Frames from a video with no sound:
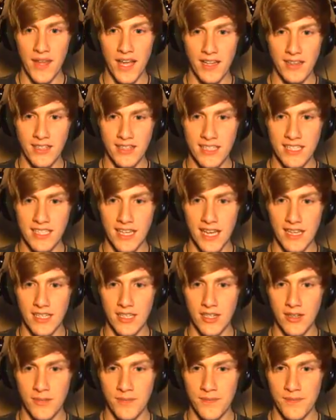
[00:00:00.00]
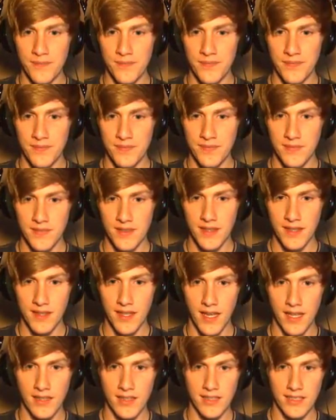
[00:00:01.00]
not looking at you.
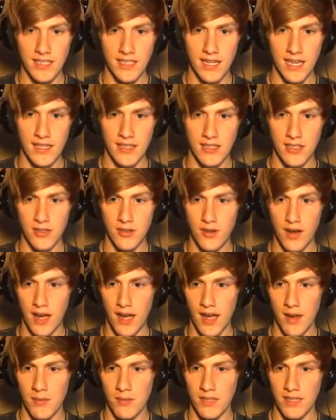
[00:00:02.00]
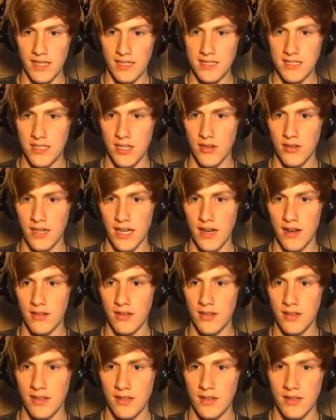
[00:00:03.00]
Not looking at you. I would like to go
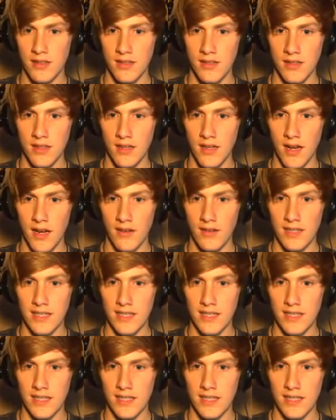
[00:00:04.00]
now. I